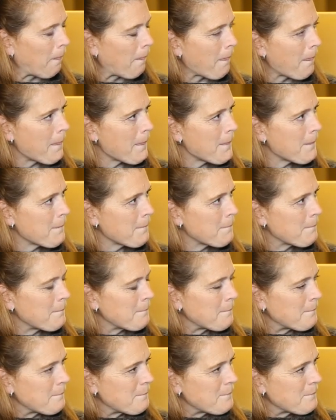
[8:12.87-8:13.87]

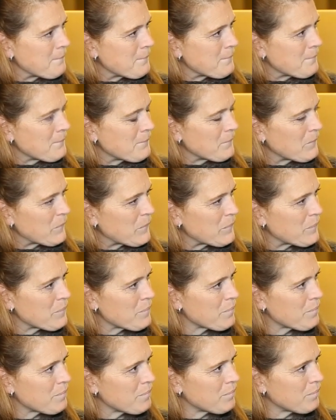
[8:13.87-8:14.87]

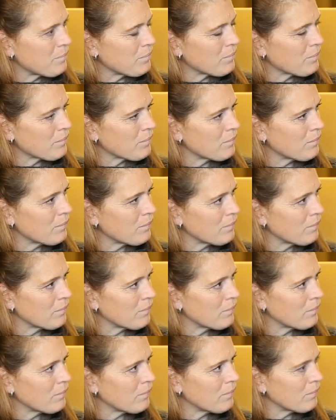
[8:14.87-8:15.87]

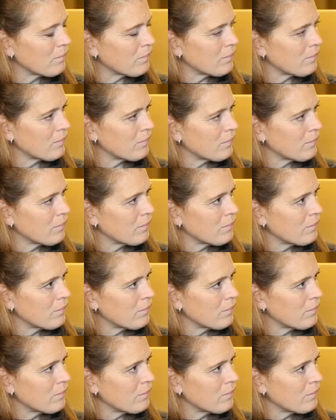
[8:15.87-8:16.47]
(silent)